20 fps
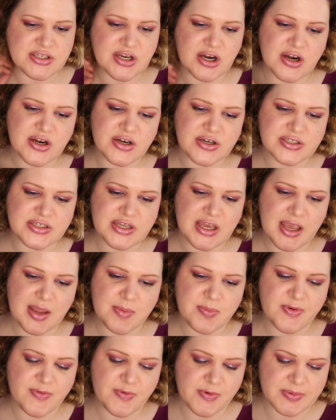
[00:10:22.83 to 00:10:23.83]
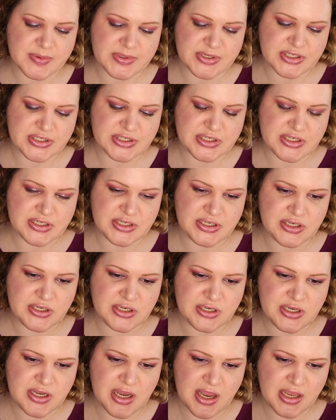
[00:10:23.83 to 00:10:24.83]
Tarte High Performance
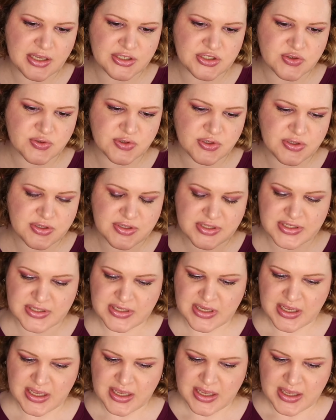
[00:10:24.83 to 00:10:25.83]
Naturals.